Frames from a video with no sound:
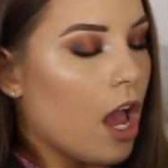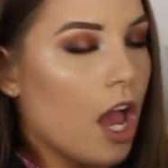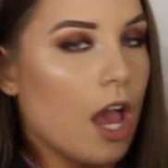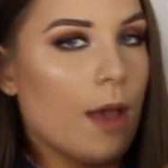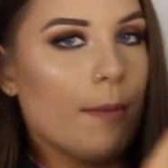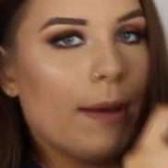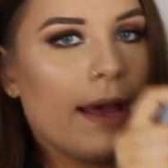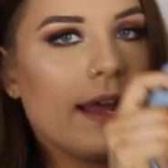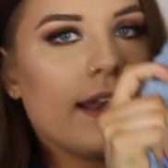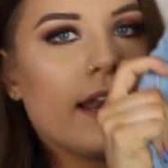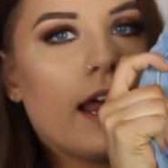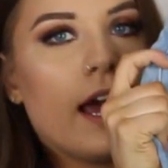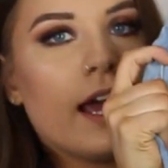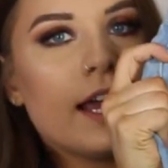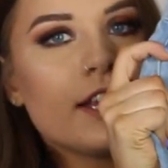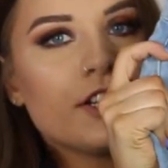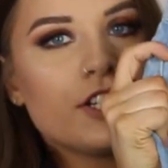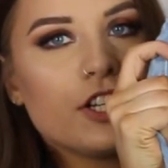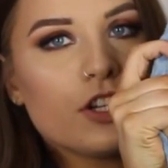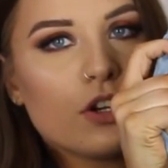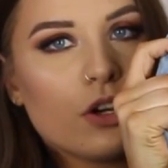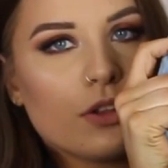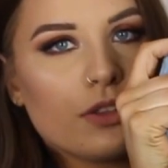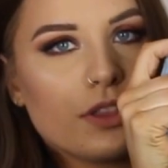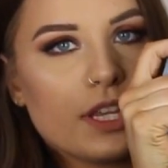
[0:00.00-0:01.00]
Um, and I
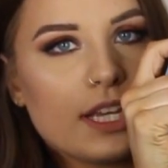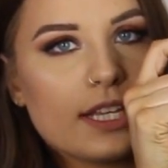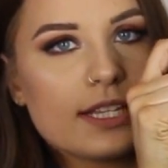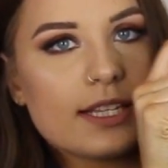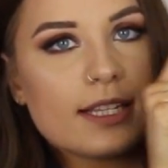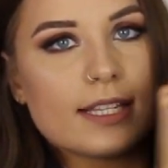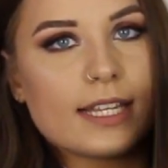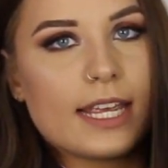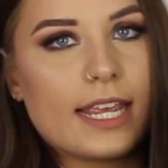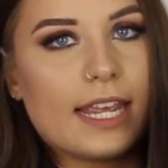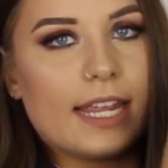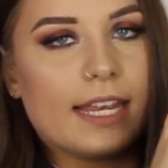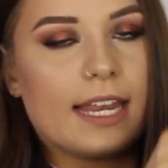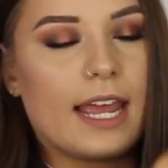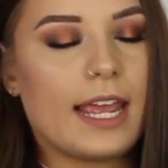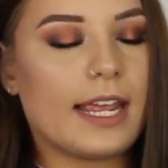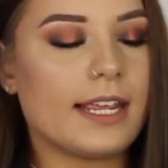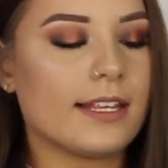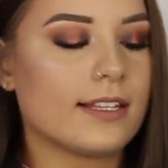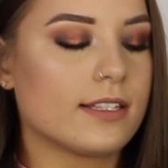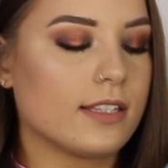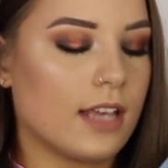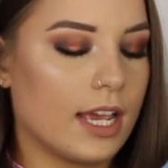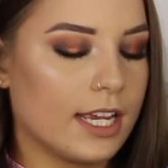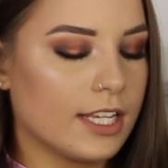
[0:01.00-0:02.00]
actually got this in
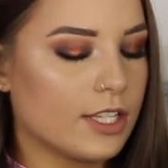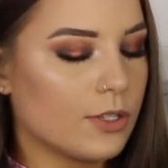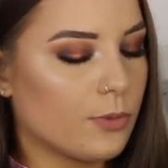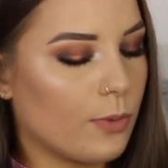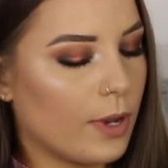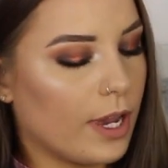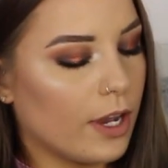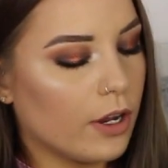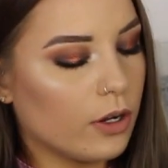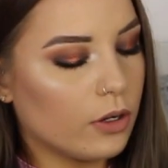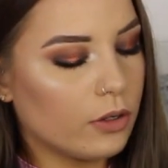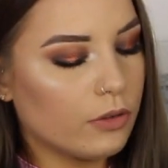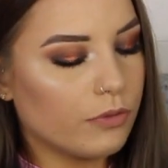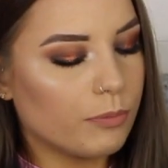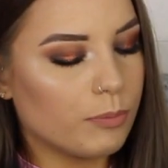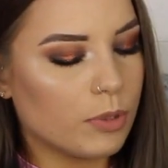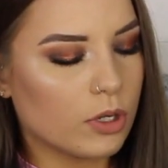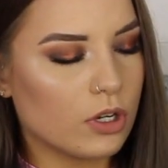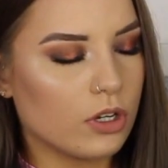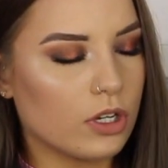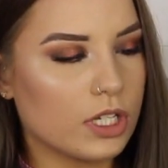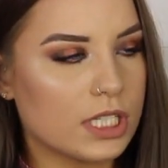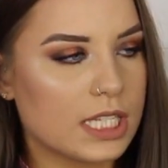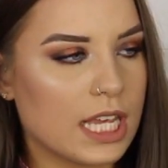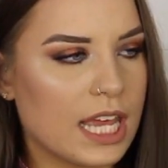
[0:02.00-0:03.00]
a size twelve
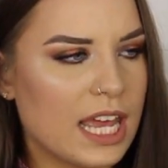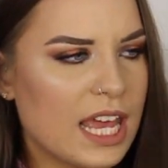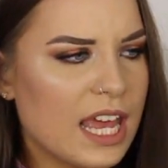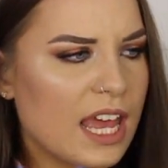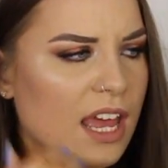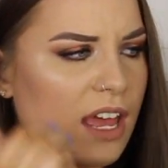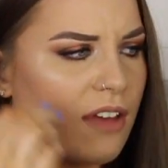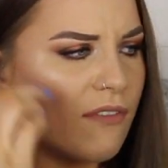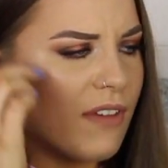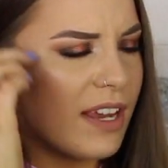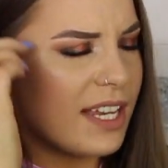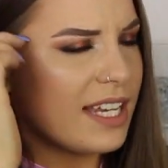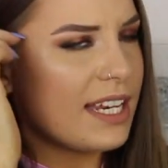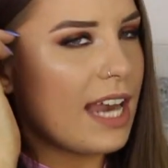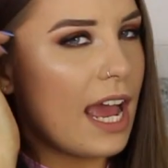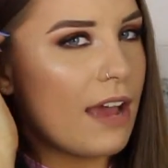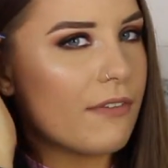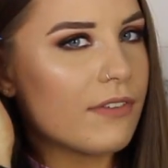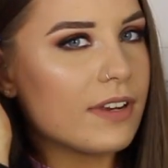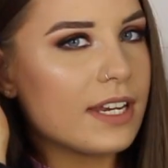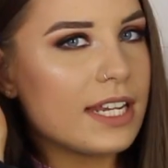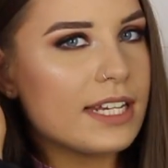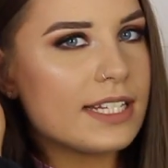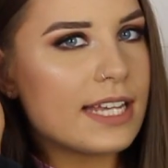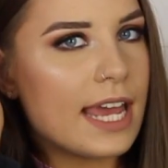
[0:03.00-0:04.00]
because they didn't
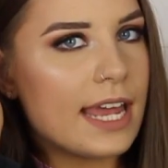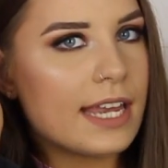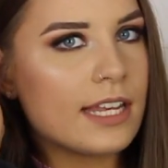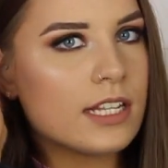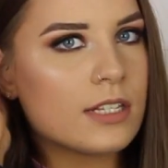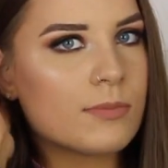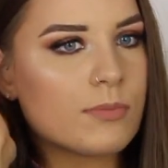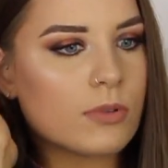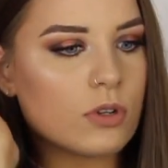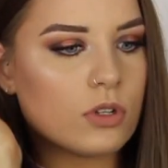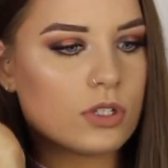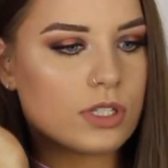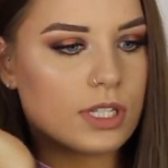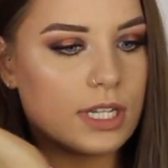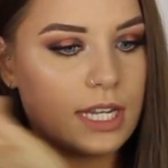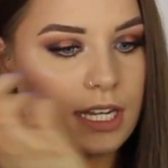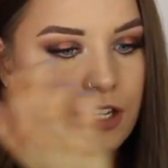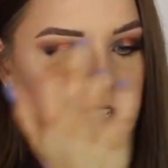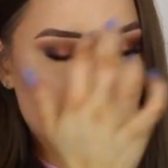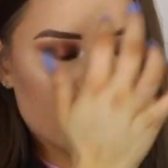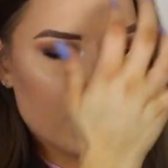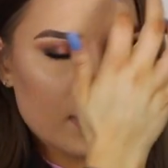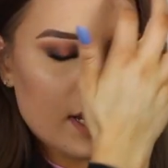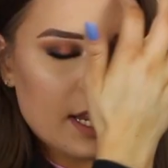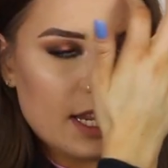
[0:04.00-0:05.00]
have any tens, because
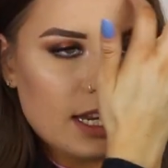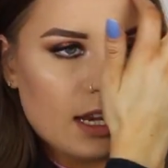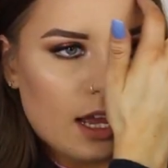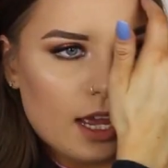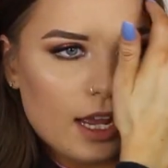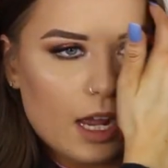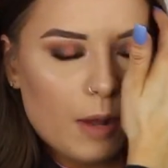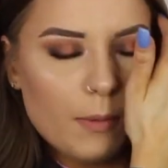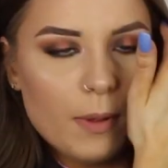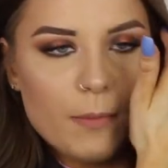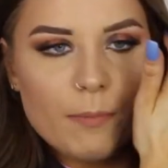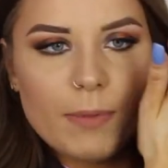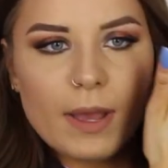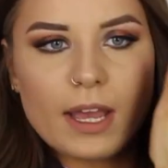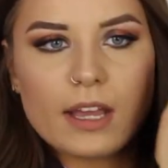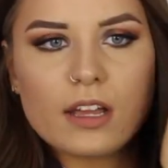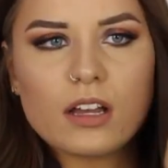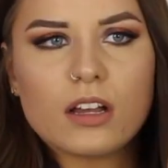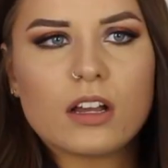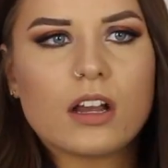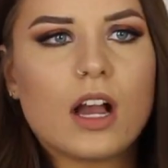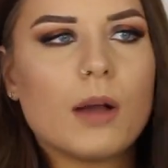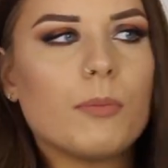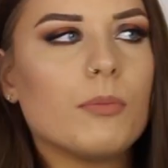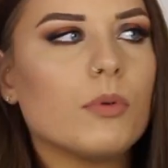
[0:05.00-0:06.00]
literally like I went
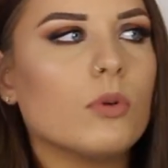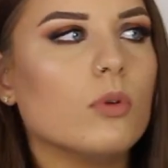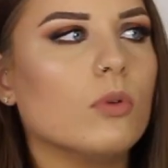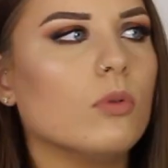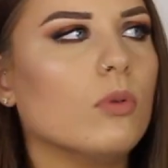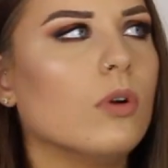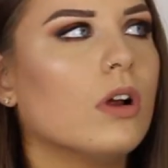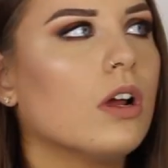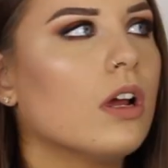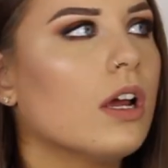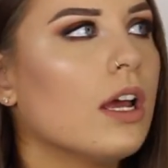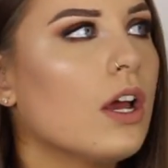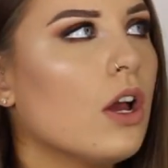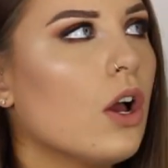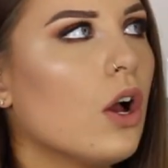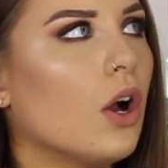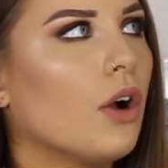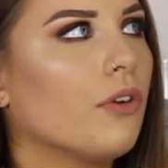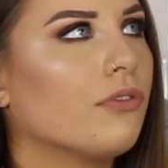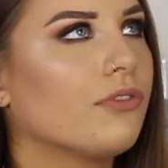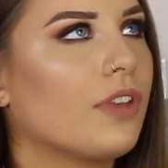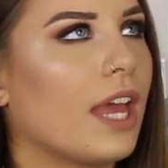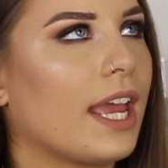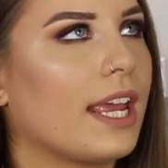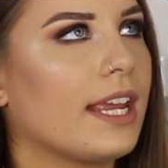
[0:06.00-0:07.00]
back a couple
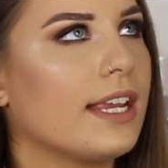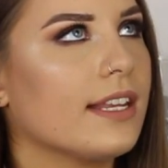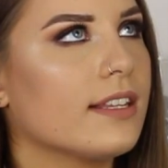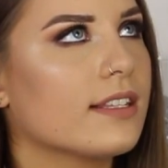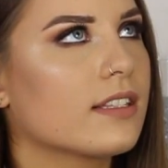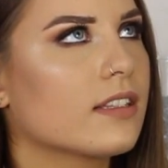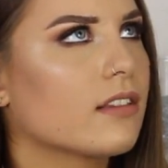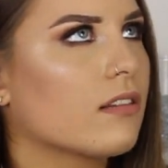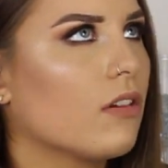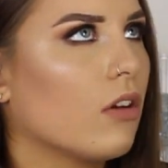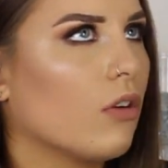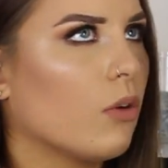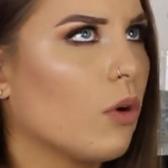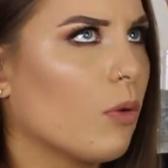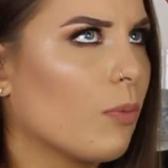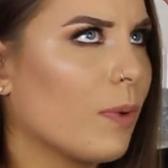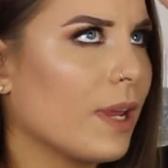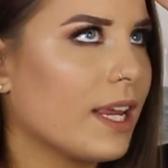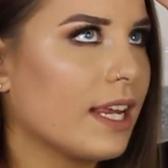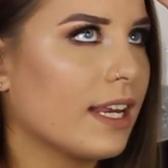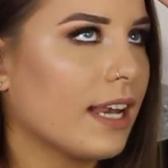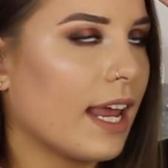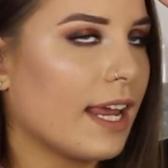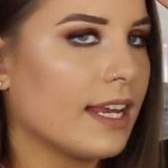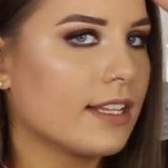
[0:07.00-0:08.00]
of days or a
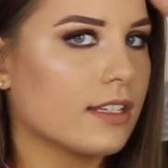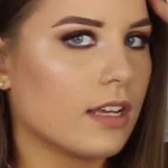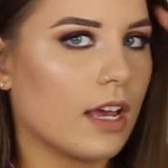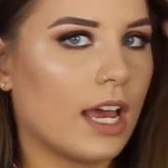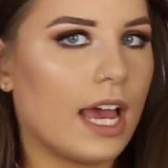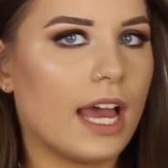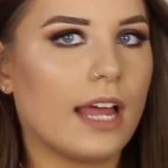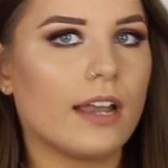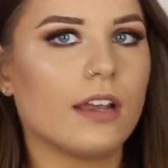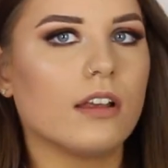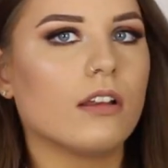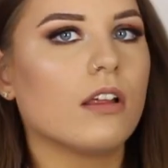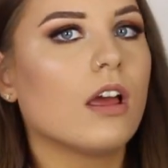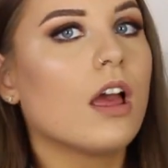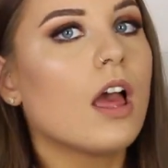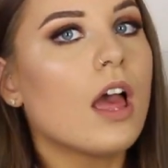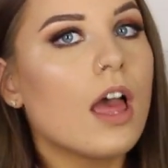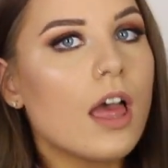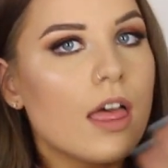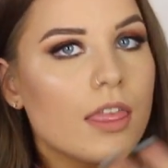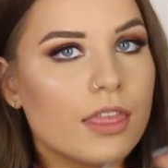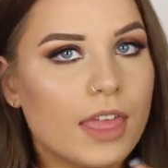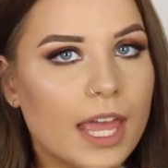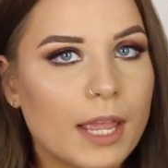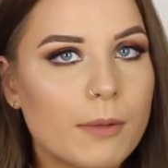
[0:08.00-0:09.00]
week later and
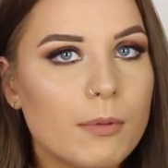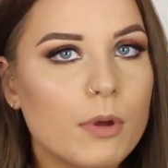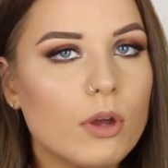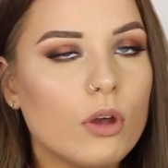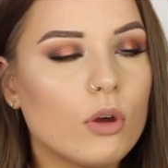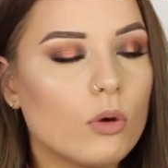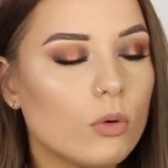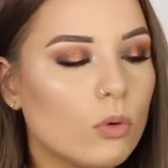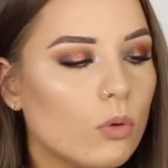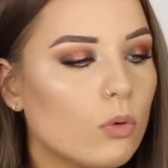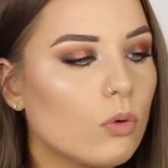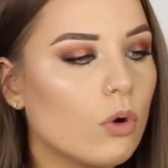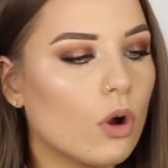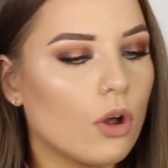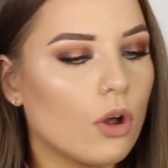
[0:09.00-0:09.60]
they were all